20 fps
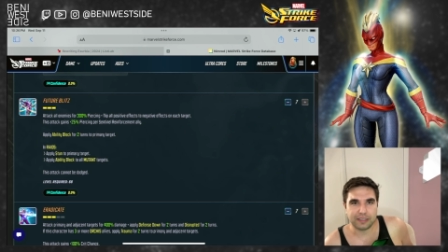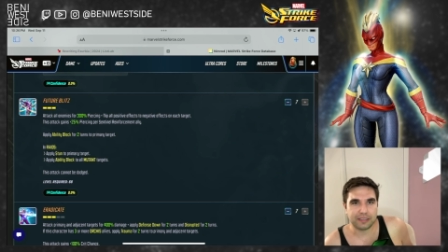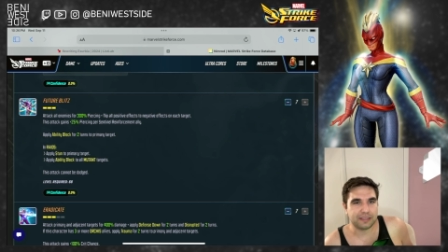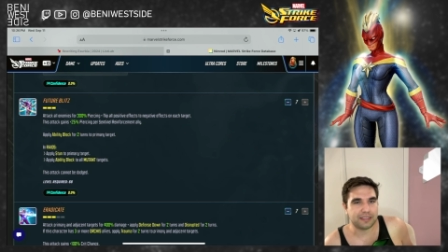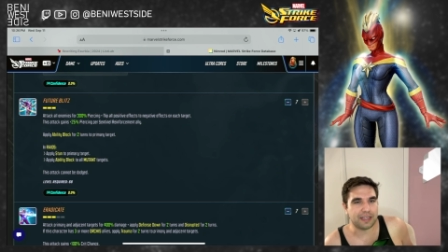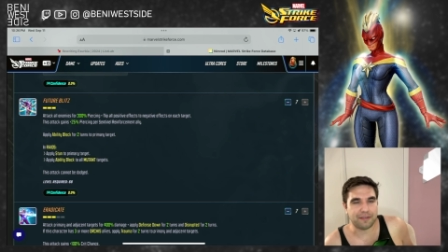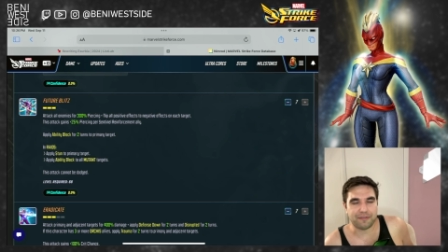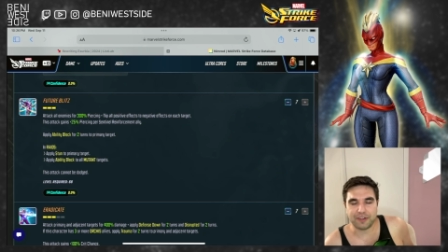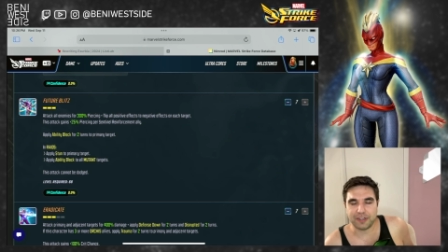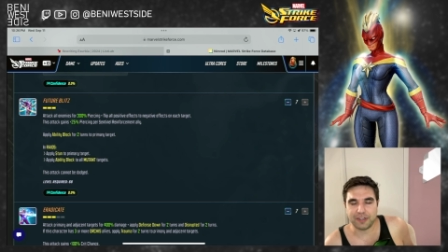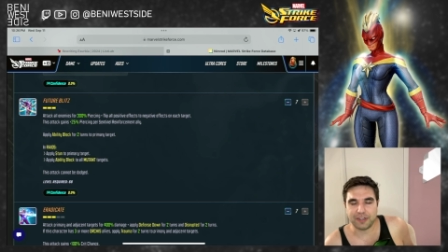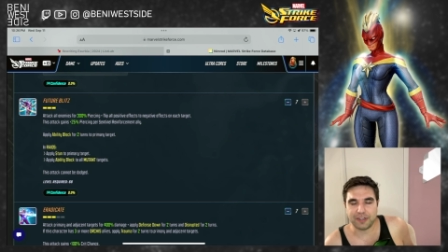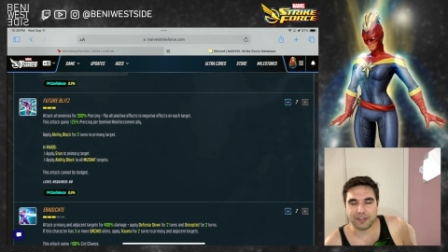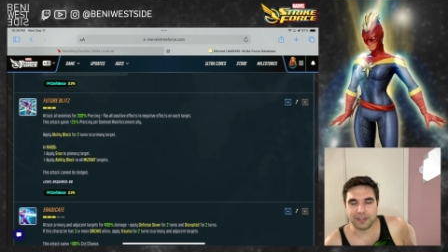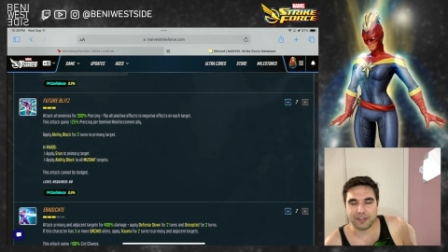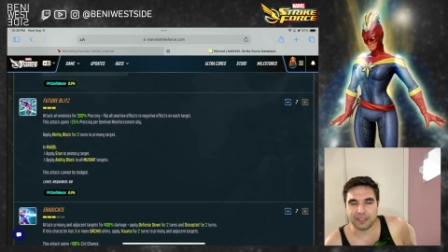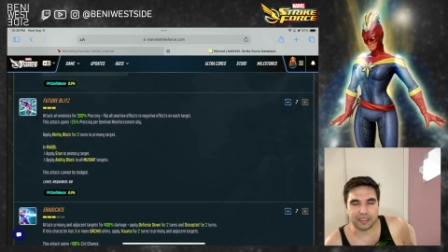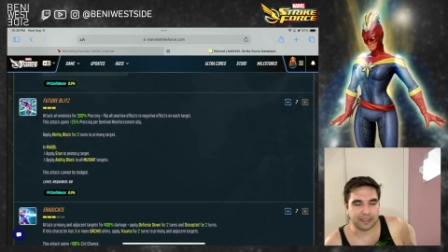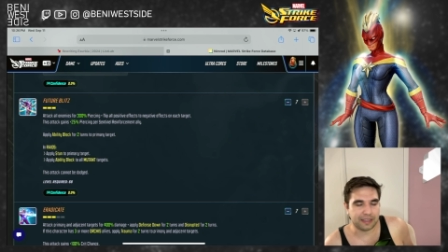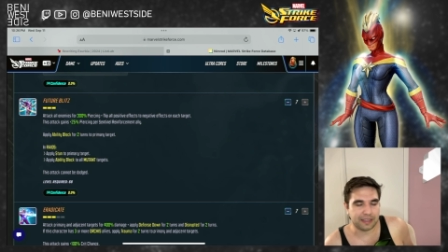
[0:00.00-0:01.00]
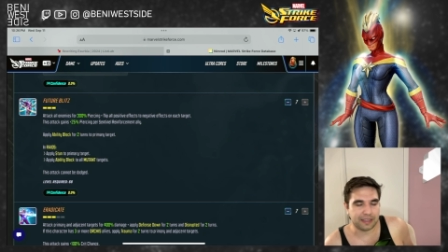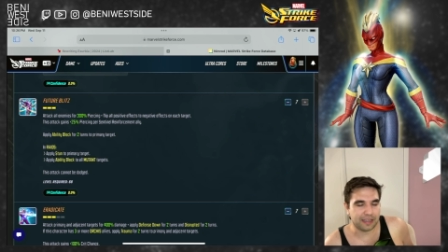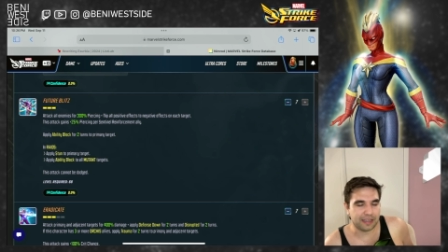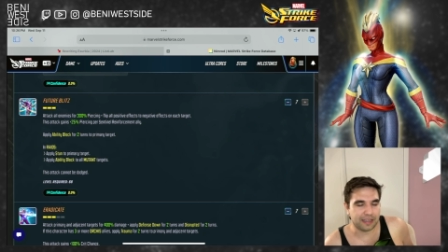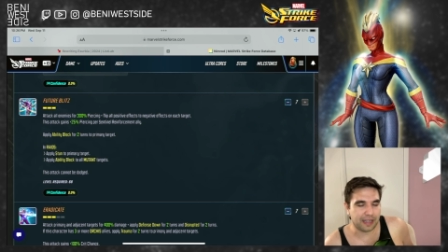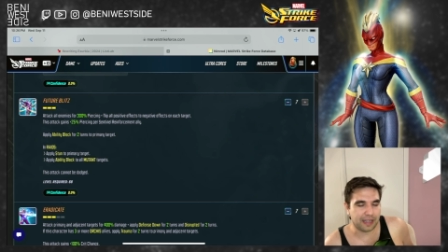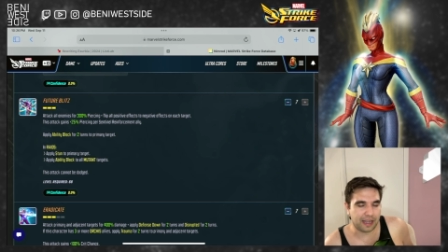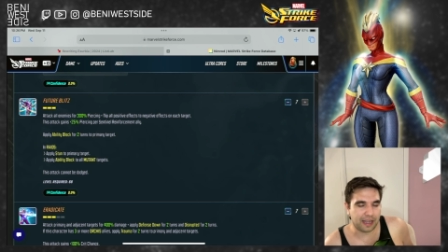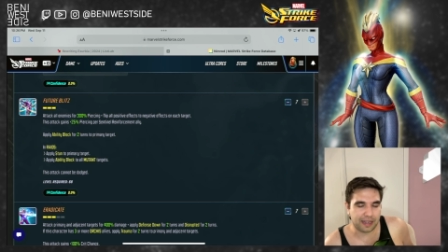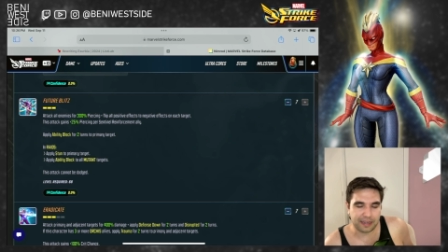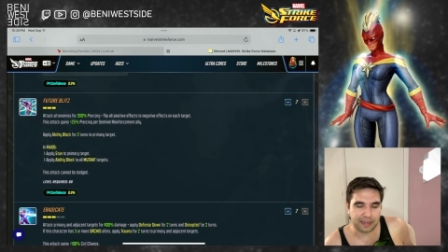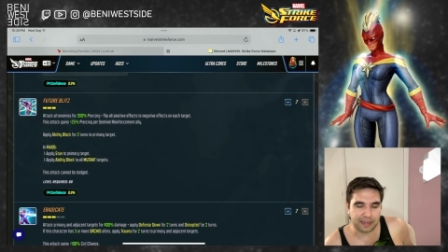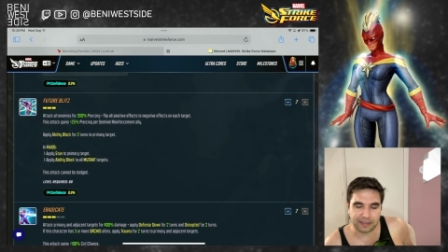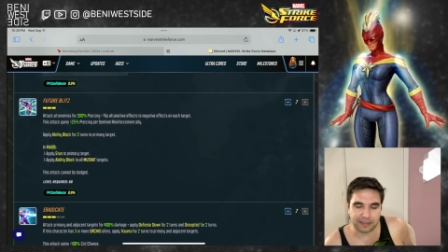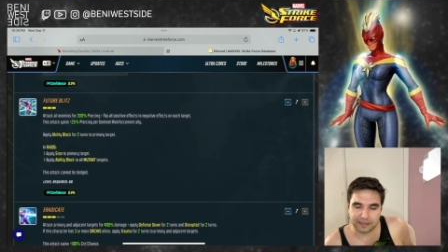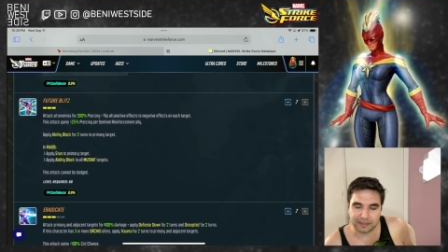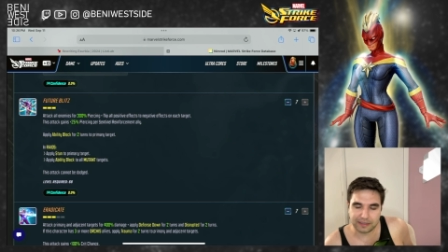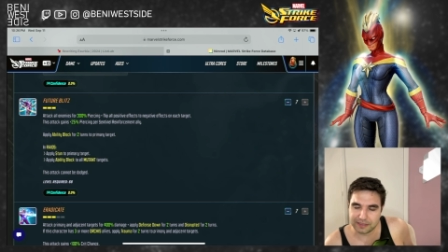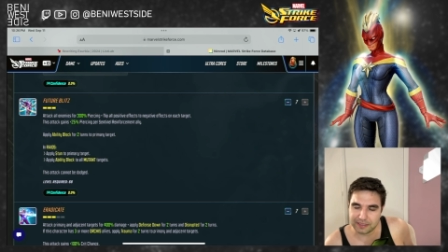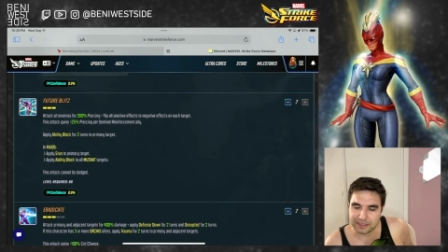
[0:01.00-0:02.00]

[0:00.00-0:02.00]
definitely, that team will do well.